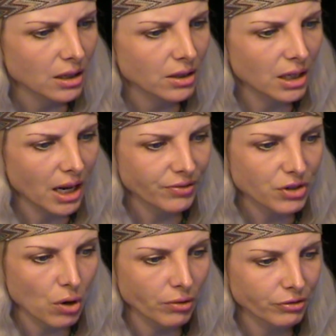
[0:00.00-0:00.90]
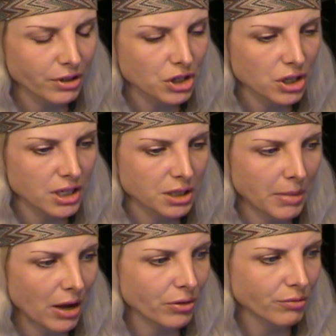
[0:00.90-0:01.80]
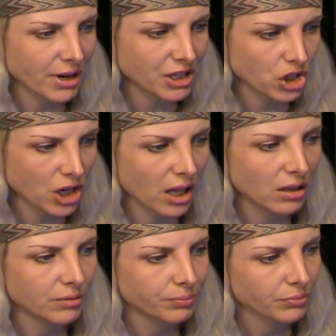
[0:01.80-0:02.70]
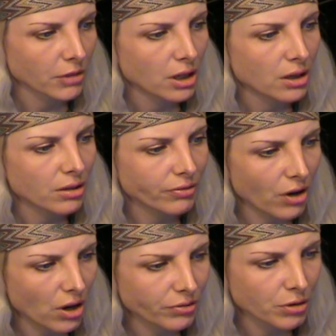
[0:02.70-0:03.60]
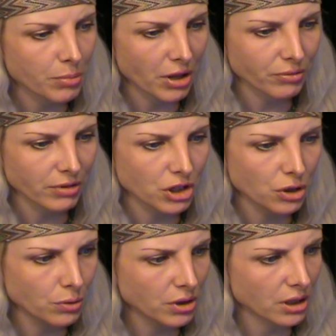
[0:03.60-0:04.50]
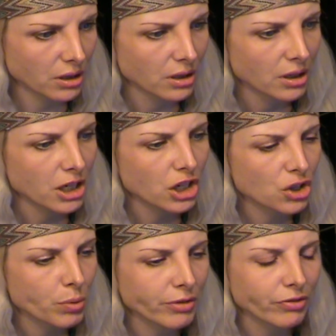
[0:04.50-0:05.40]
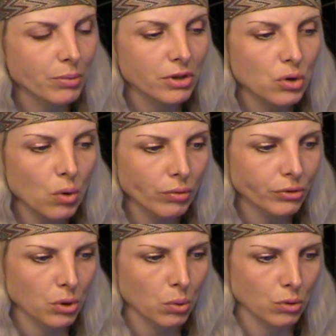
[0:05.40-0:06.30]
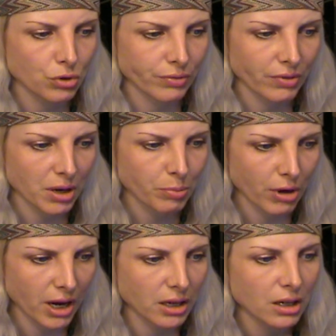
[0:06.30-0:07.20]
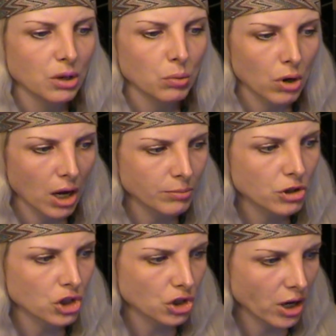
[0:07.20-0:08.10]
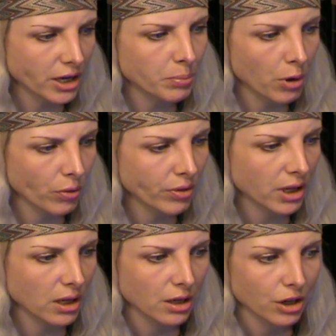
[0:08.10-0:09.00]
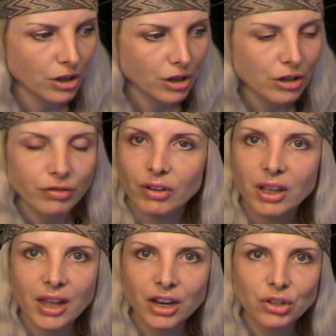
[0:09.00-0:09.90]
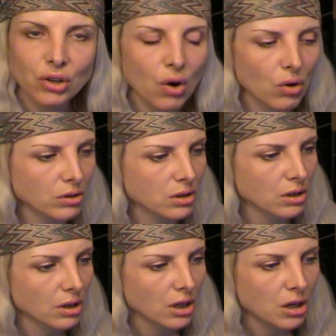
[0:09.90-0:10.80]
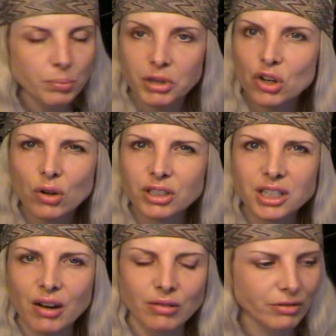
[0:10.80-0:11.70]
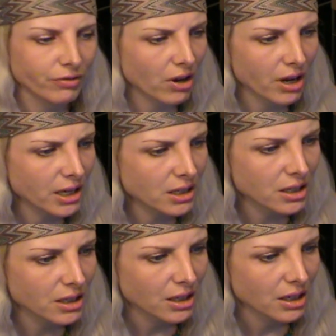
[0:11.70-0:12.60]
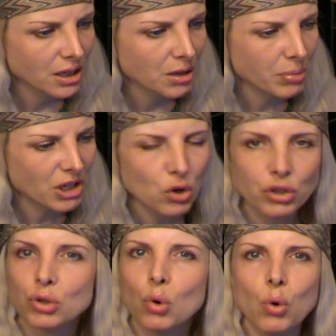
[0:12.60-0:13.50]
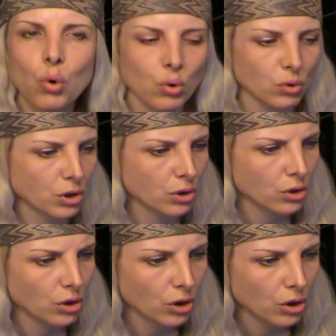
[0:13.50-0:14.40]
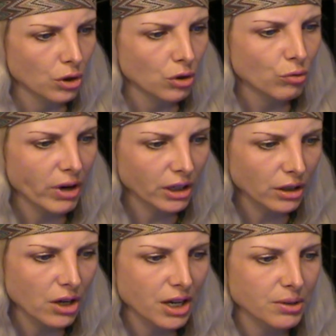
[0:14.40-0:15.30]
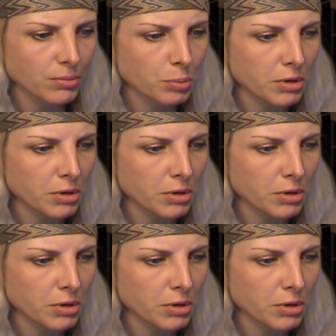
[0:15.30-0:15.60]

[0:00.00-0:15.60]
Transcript: the left offering to his mouth a red shell. The father and mother in union, issuing from the northern quarter of thy brain, will come to shine upon thee. Fear that not, be not terrified, be not awed. Recognise them to